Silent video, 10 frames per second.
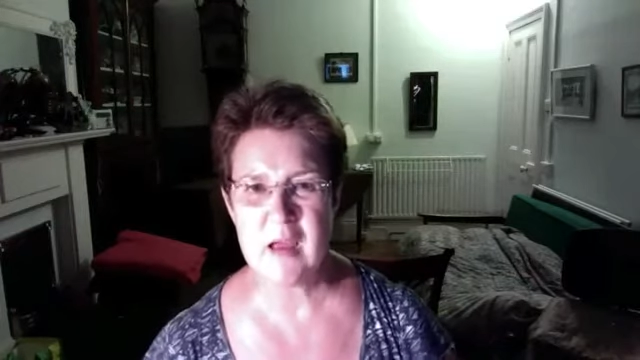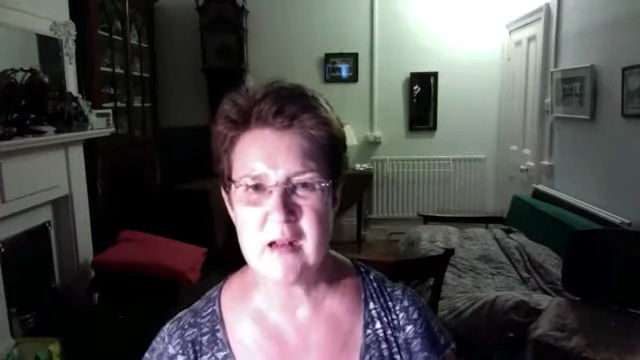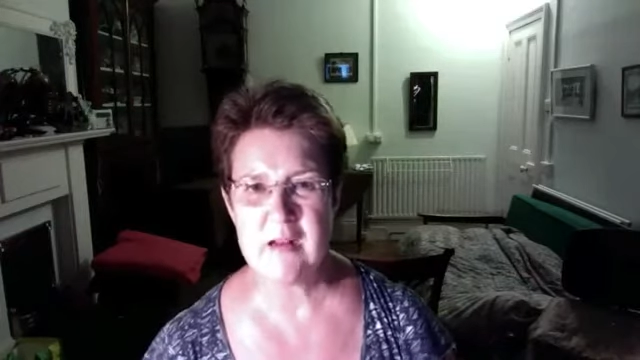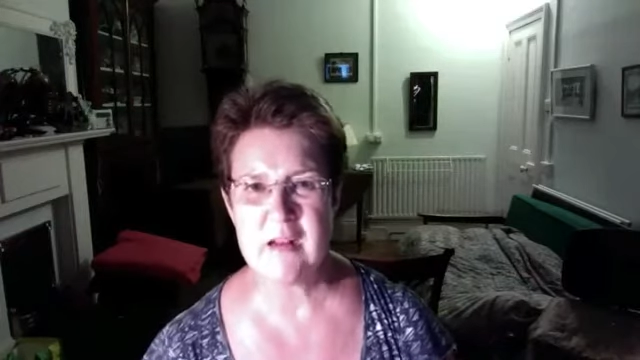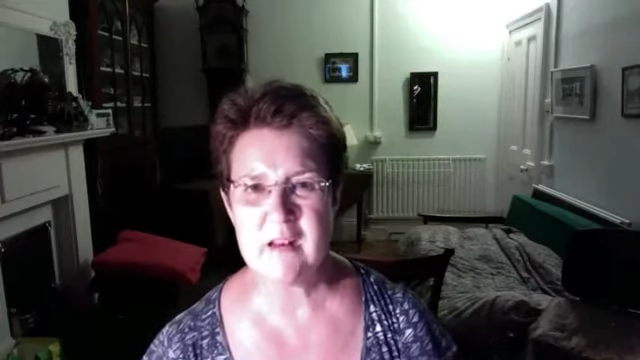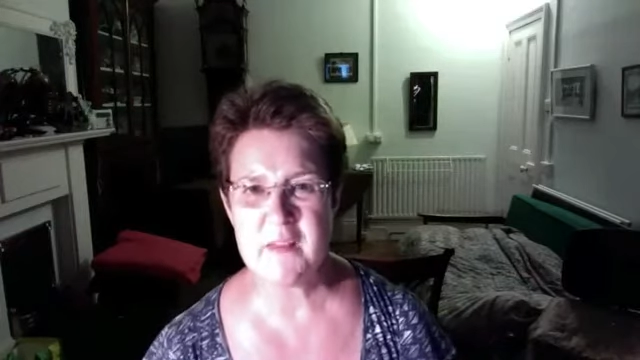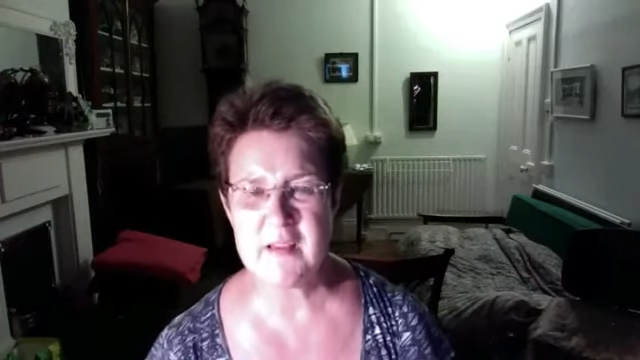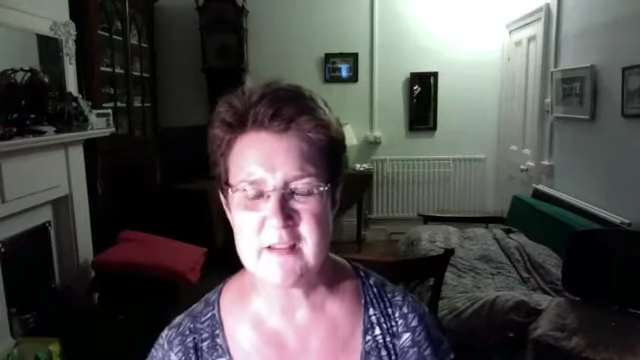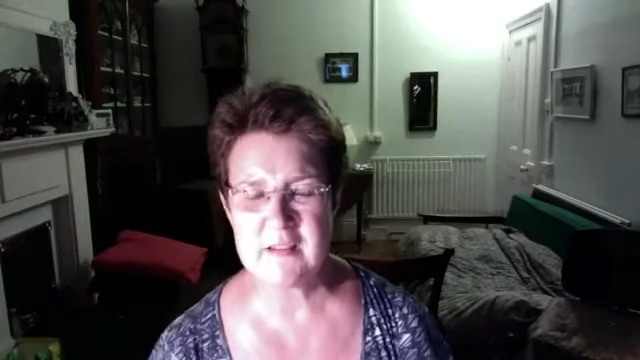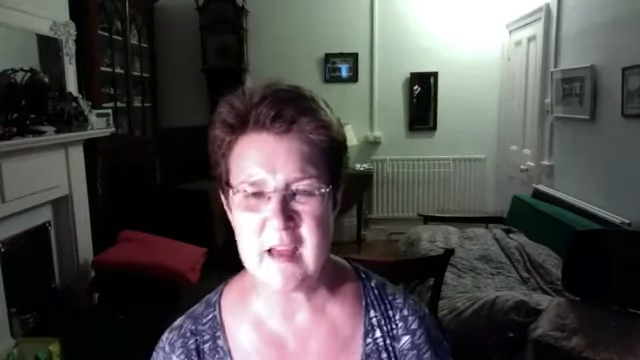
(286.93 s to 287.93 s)
Little
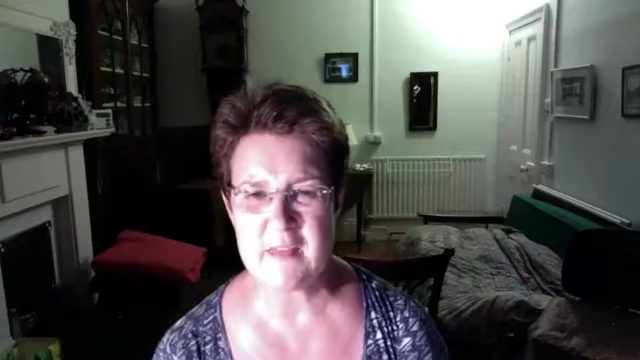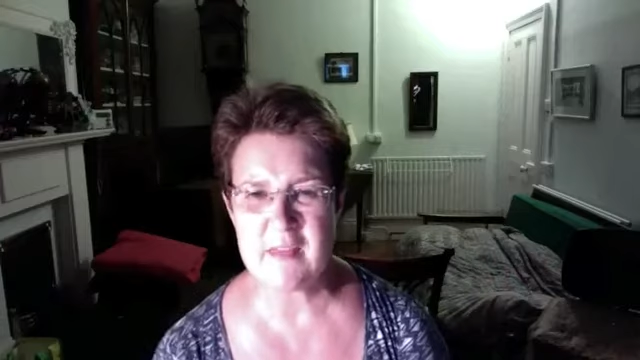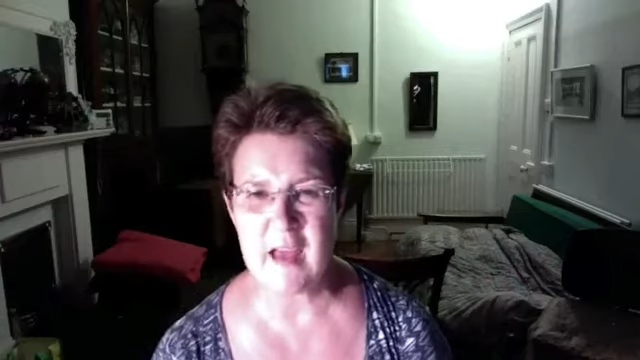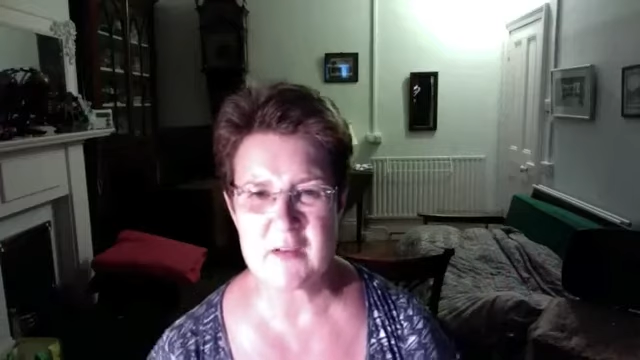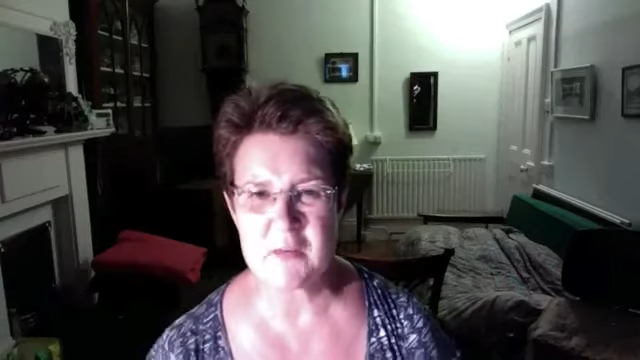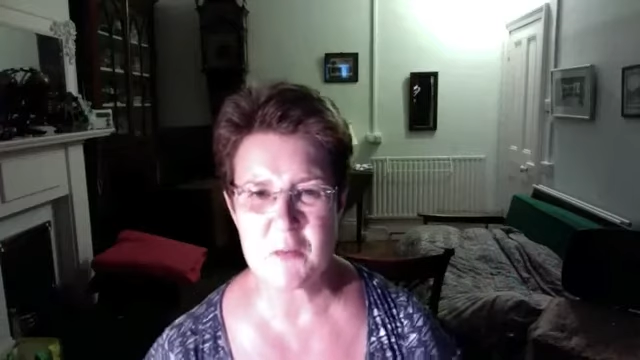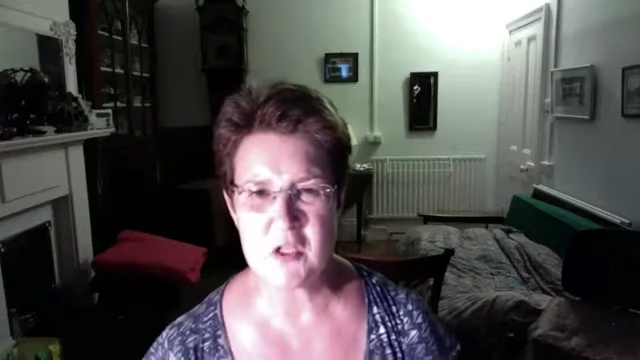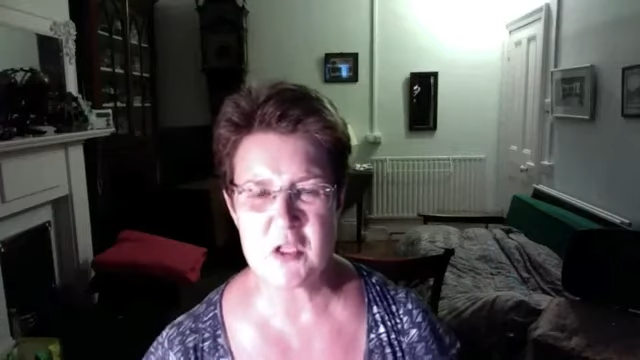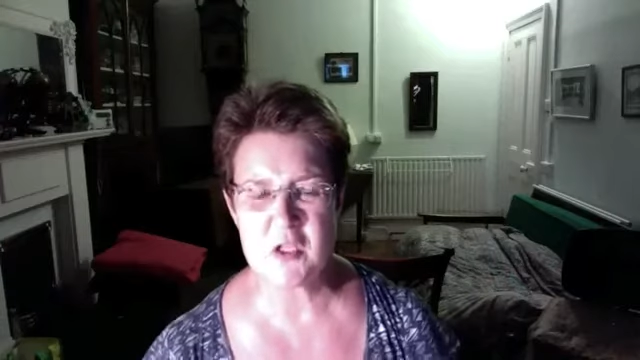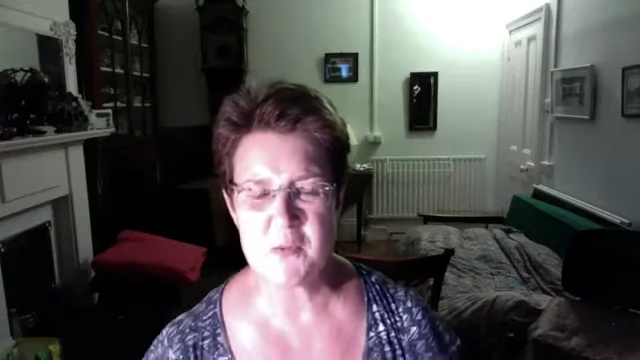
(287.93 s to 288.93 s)
things like that,
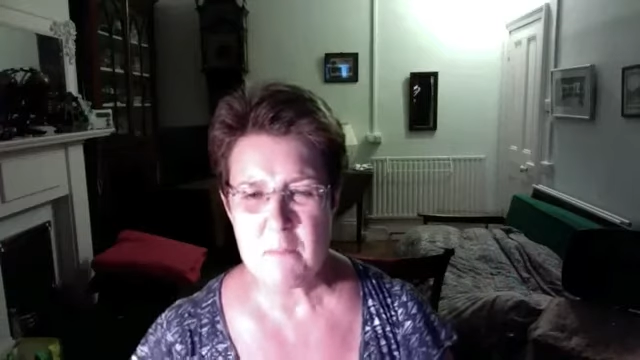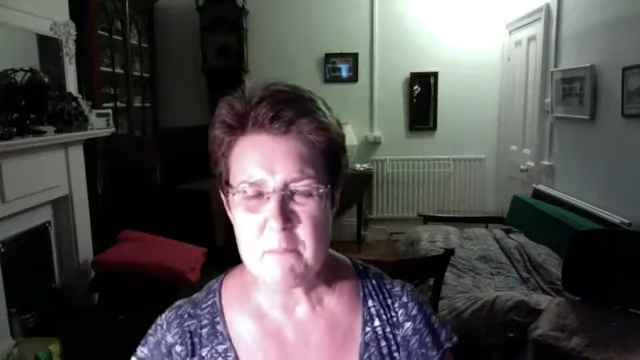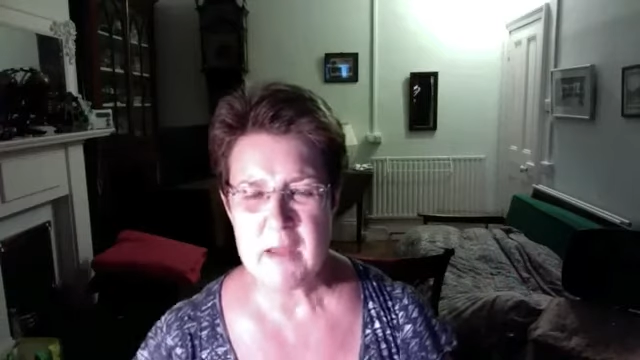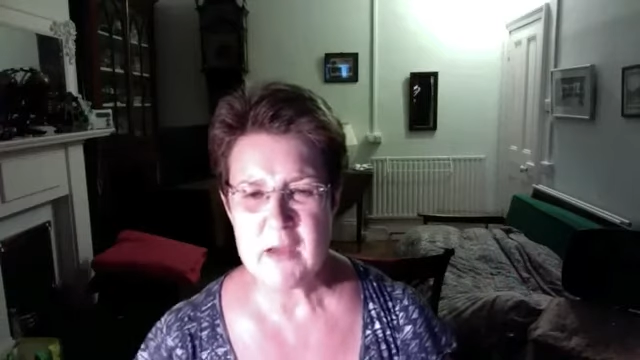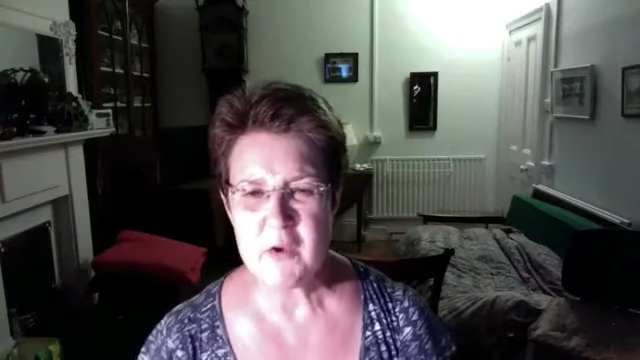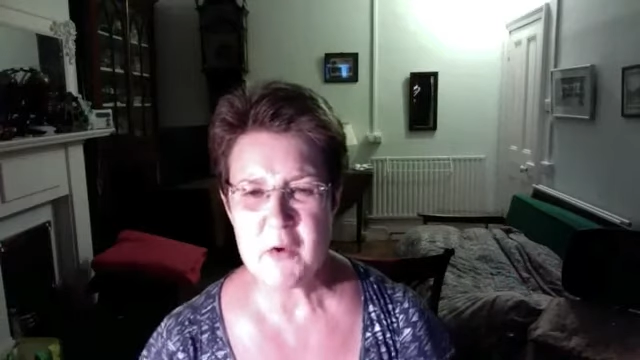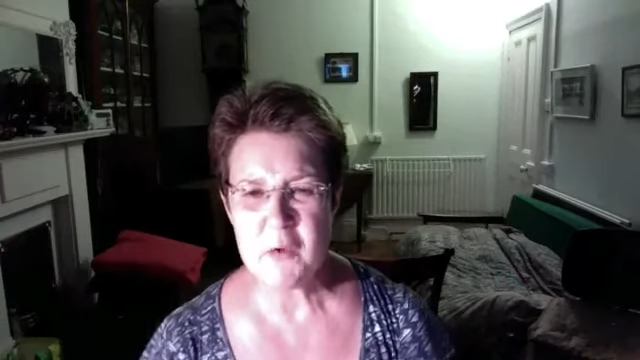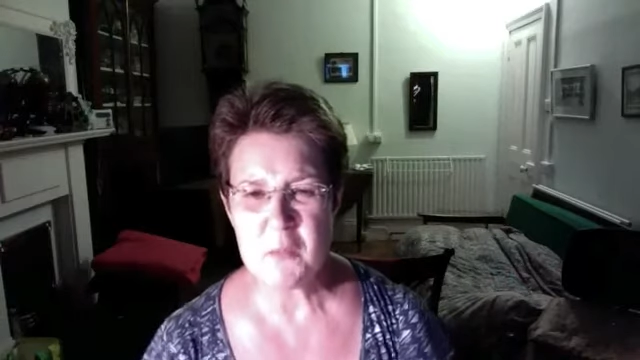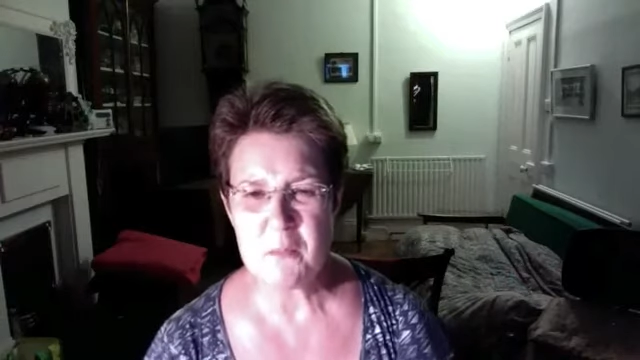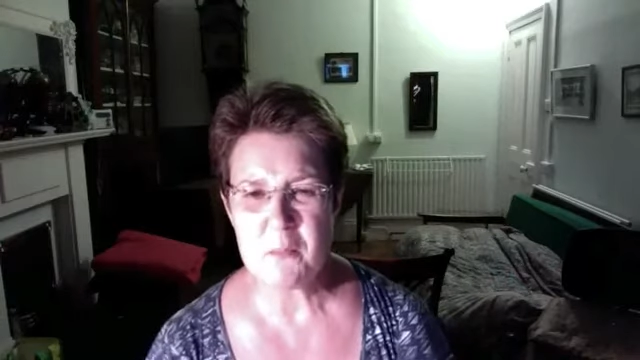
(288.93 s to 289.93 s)
which make you